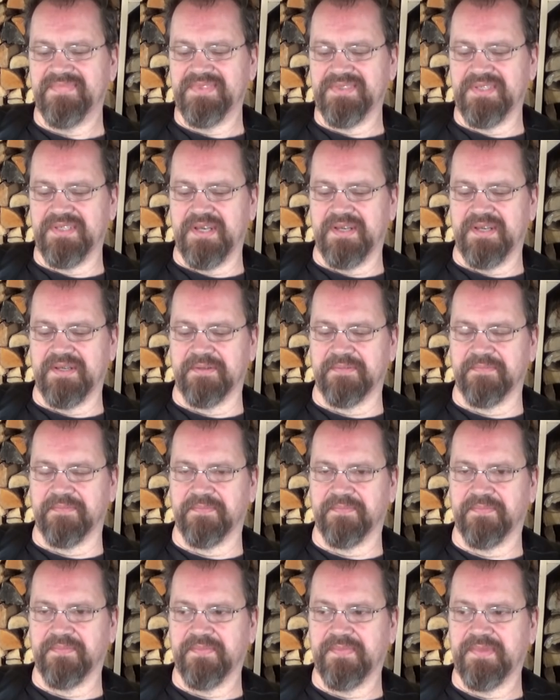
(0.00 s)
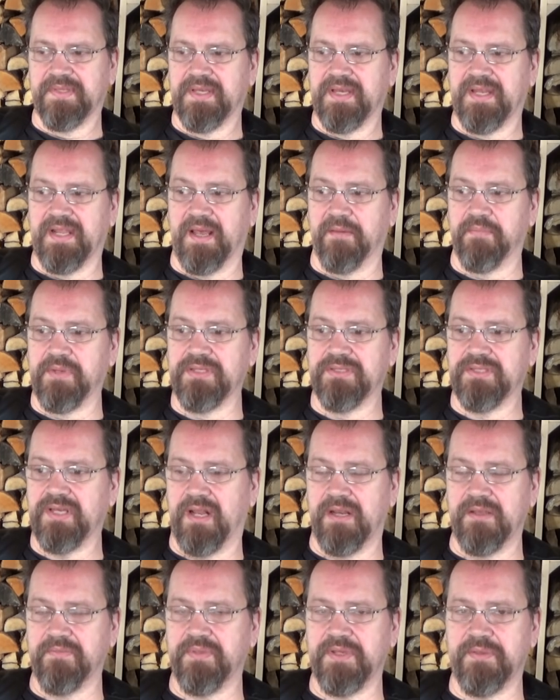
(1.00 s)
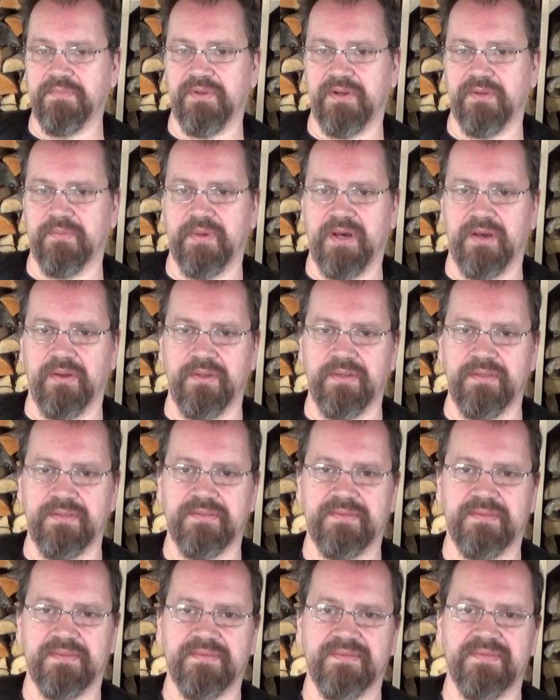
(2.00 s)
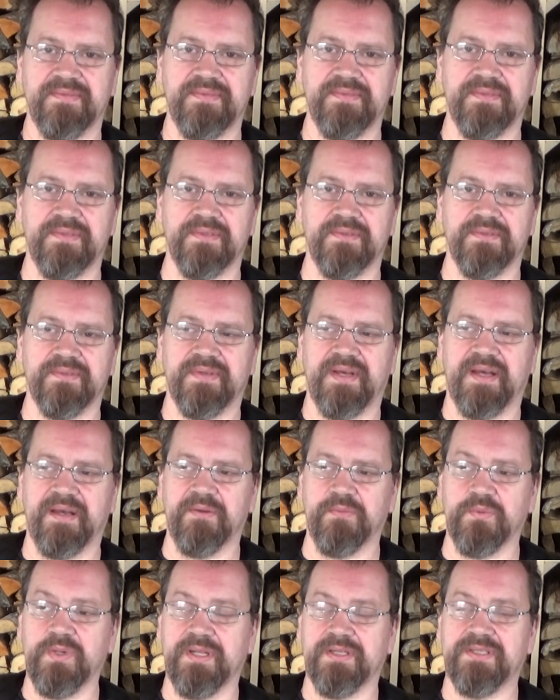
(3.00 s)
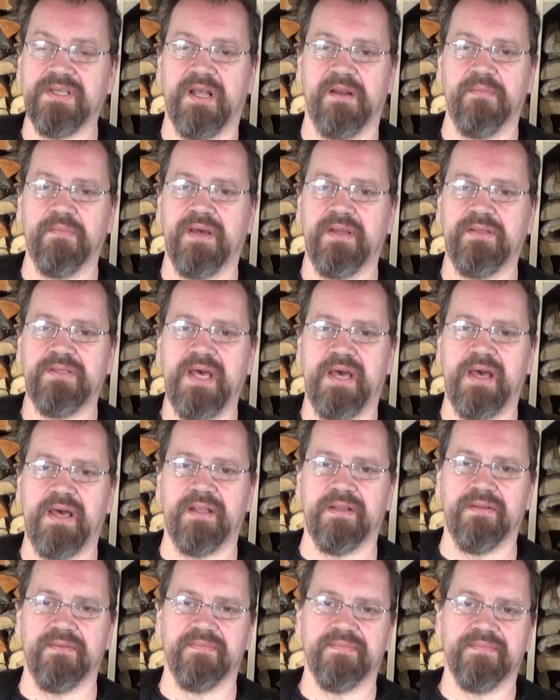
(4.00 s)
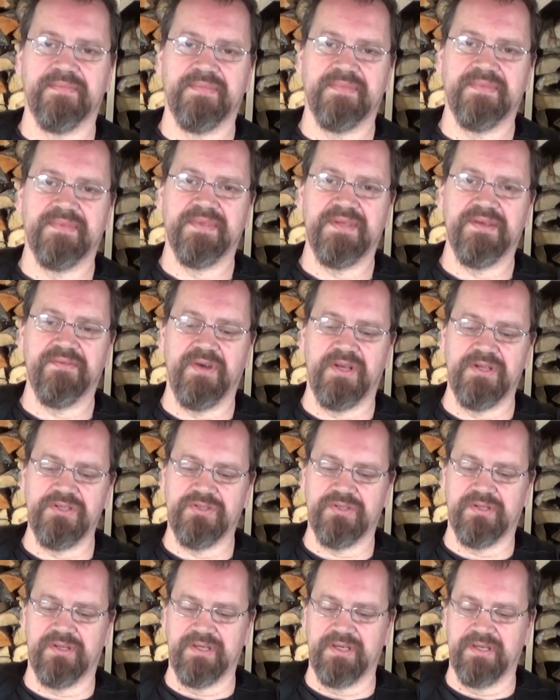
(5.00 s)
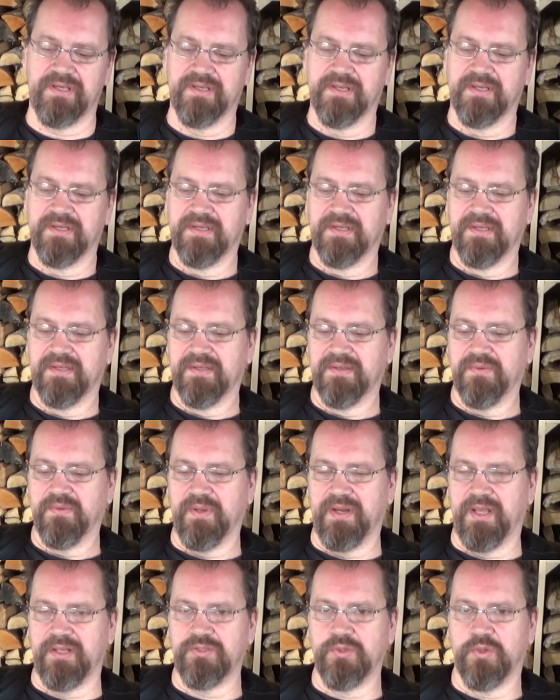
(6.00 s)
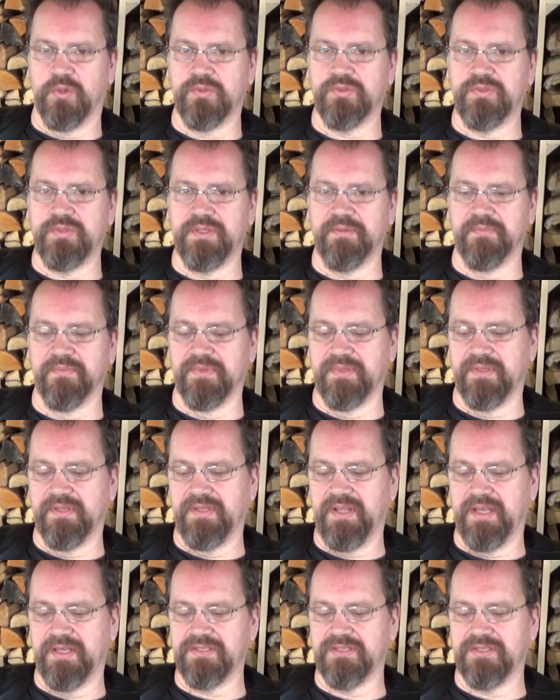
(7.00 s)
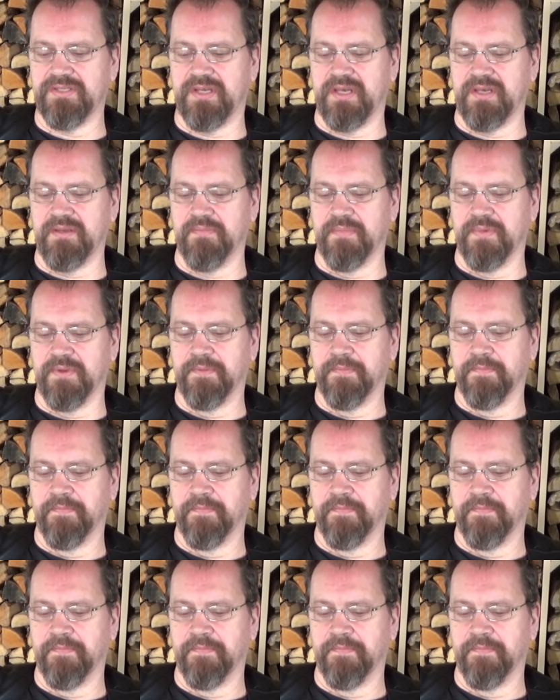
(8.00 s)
Yeah, and I've been telling people about it. You know, I will tell my dad eventually when I talk to him next time.